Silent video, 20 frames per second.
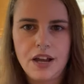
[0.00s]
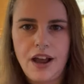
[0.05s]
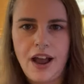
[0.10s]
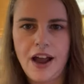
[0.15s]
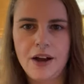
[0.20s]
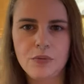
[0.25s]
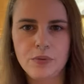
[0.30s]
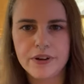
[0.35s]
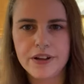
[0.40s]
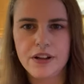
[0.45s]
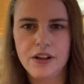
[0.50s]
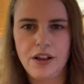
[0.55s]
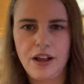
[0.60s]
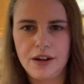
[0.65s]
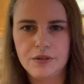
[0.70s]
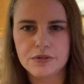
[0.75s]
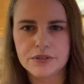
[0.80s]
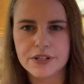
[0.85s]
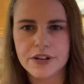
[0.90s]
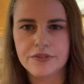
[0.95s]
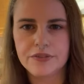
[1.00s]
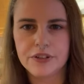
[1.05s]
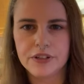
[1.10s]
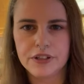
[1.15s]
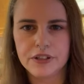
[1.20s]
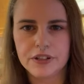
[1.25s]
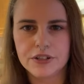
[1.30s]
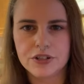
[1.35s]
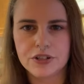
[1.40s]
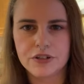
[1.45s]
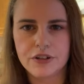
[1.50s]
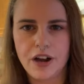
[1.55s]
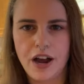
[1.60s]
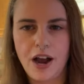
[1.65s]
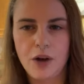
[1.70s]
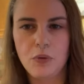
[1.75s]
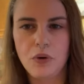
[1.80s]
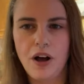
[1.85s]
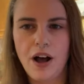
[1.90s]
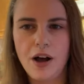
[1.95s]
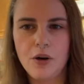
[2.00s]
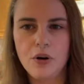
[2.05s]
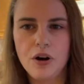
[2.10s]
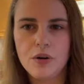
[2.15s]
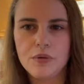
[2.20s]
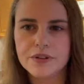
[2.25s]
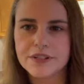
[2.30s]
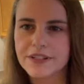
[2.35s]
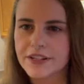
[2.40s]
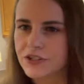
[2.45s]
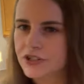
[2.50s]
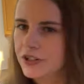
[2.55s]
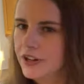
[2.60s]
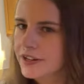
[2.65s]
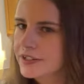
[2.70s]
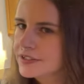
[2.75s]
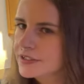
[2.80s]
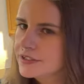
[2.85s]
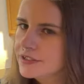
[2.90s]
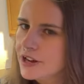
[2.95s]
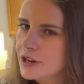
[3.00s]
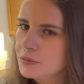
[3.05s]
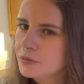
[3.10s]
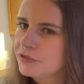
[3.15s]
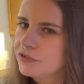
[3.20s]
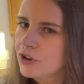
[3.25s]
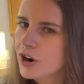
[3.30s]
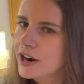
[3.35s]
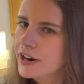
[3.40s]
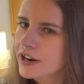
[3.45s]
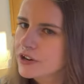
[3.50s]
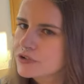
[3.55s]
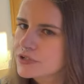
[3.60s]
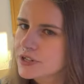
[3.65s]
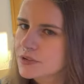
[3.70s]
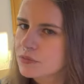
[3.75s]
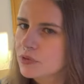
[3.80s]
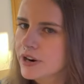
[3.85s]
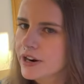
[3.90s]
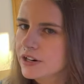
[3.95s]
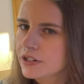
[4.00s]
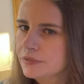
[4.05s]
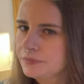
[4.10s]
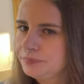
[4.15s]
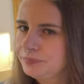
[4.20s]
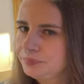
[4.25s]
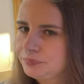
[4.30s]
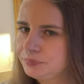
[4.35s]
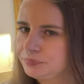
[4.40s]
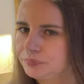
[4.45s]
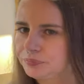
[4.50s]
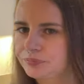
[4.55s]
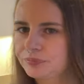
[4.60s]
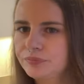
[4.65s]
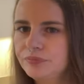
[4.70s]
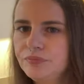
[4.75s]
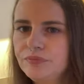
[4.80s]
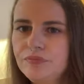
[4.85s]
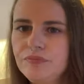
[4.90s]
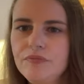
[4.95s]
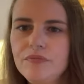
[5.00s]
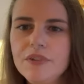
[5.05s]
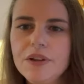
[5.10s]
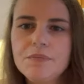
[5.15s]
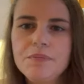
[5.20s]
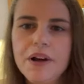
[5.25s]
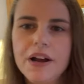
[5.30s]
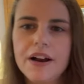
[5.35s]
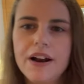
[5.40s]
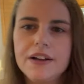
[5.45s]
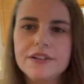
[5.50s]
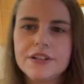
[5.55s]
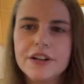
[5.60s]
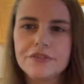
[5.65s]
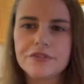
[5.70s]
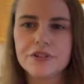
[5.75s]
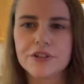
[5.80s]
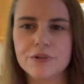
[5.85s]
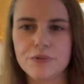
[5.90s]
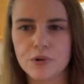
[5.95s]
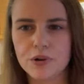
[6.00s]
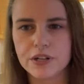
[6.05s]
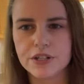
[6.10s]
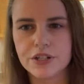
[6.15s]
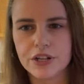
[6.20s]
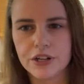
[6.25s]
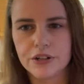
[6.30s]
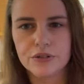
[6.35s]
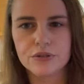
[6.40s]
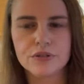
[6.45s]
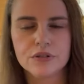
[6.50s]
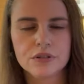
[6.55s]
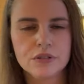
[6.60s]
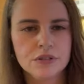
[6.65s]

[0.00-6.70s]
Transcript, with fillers: I will. I will definitely let you know. I will. I will always let you guys know before I go somewhere but I definitely want to.